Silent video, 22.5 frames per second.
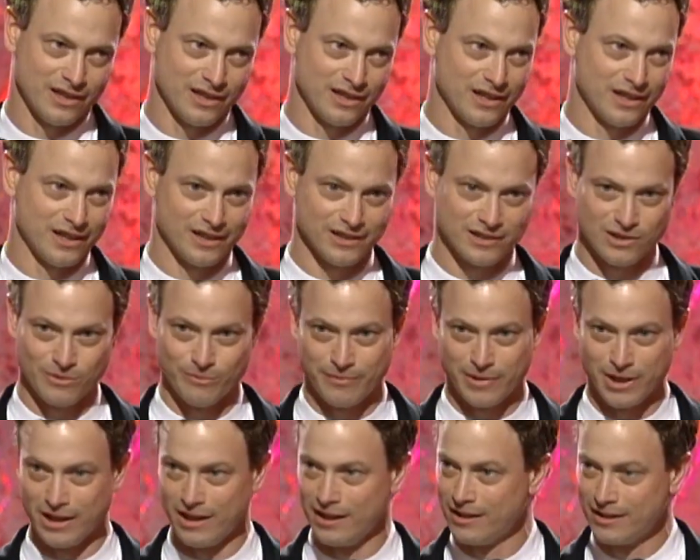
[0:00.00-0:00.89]
Uh, to
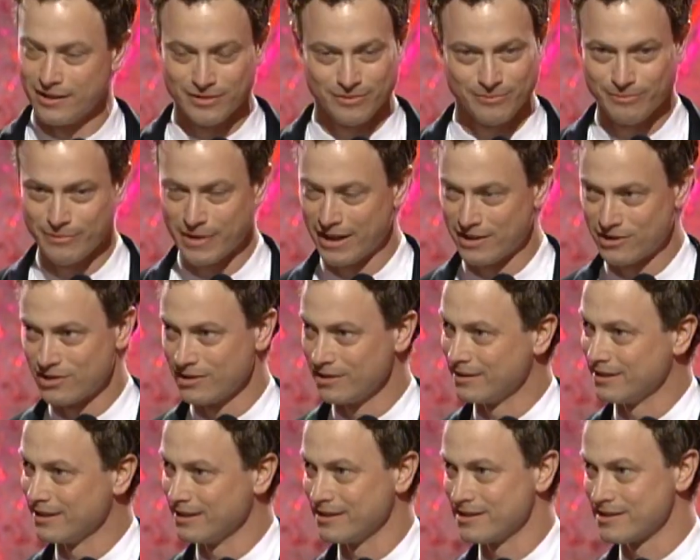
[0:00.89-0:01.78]
be
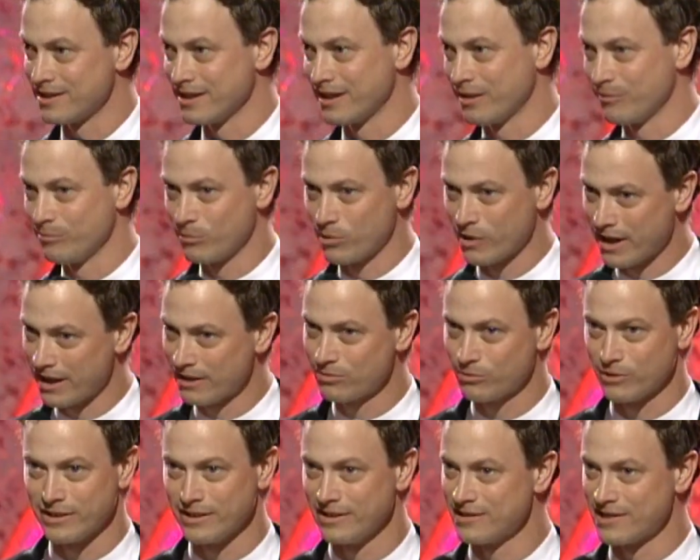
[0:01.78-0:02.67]
mentioned in the same
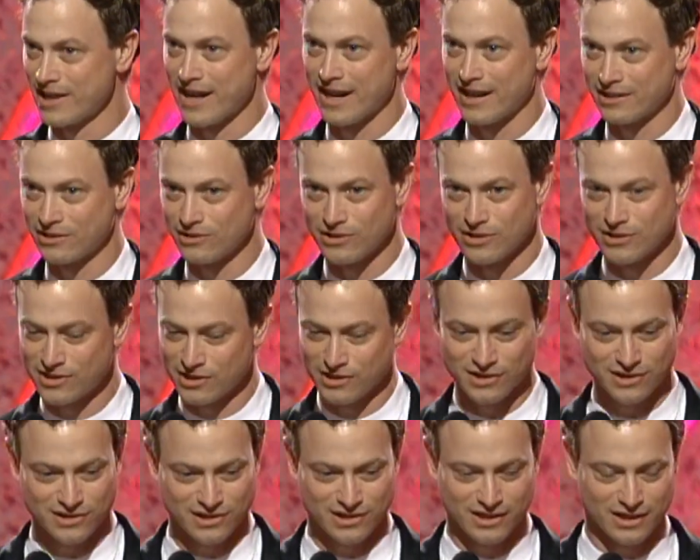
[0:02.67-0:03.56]
breath with these actors
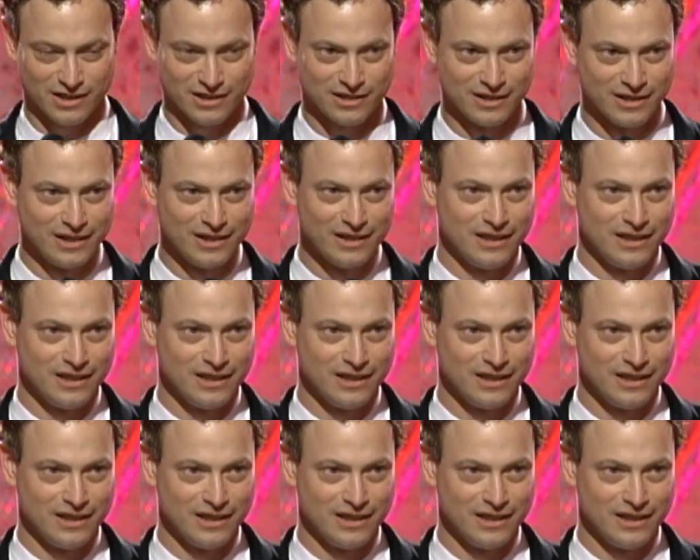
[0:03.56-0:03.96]
is, uh,